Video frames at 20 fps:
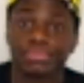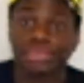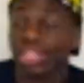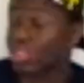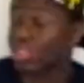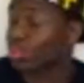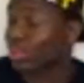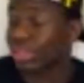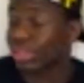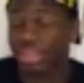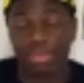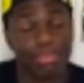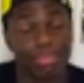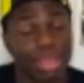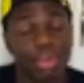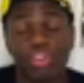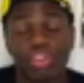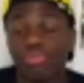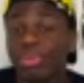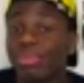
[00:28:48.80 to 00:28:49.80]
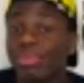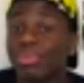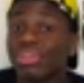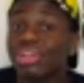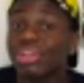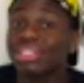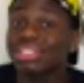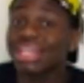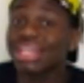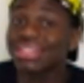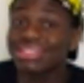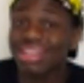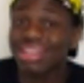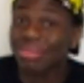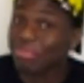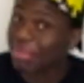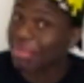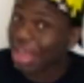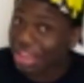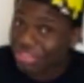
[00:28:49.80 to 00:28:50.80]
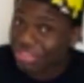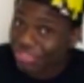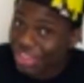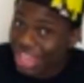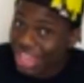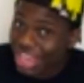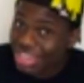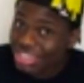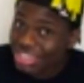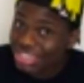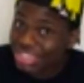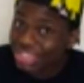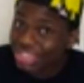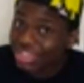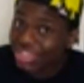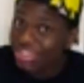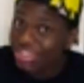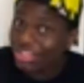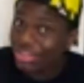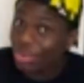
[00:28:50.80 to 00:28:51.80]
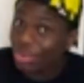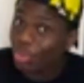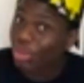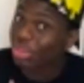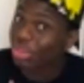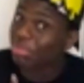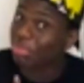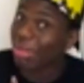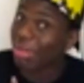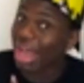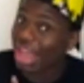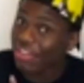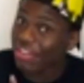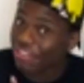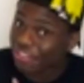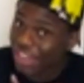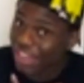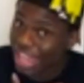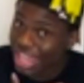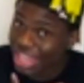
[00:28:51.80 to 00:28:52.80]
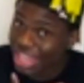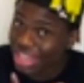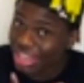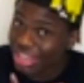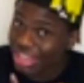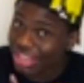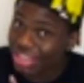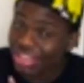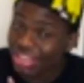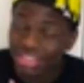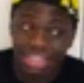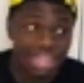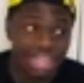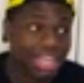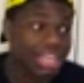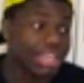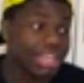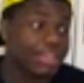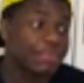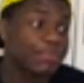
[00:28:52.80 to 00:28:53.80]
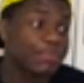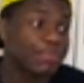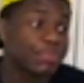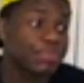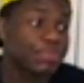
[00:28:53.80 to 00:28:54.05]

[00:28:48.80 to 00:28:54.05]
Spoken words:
Because with the amount of people that are testing my fate, with my faith, hey,